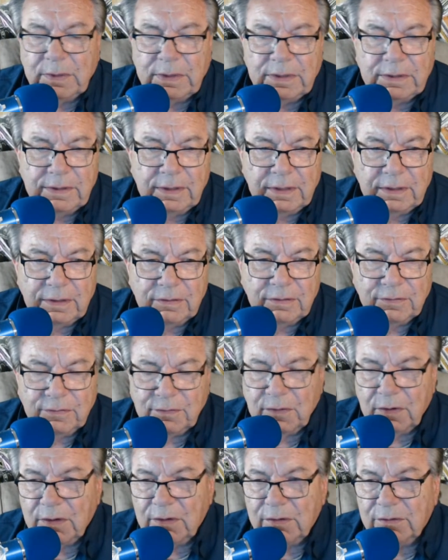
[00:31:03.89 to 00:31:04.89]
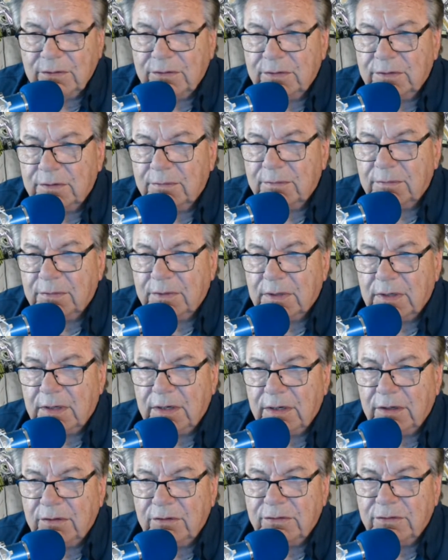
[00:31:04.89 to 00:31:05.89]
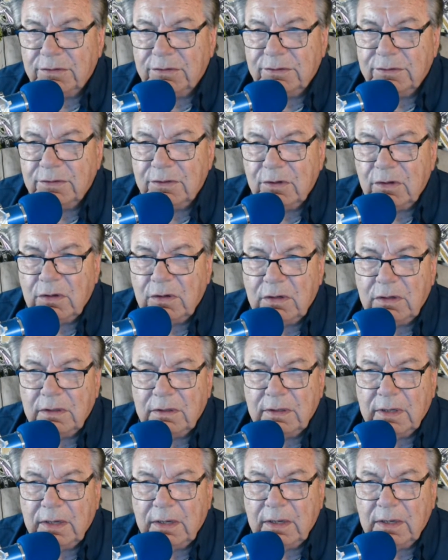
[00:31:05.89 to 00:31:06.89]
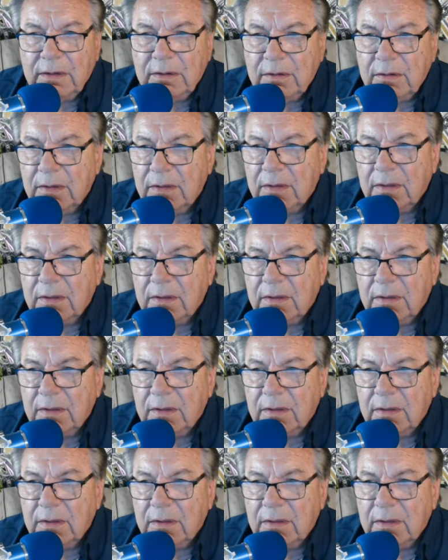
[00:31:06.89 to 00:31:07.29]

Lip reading: we did as far as clearances and all.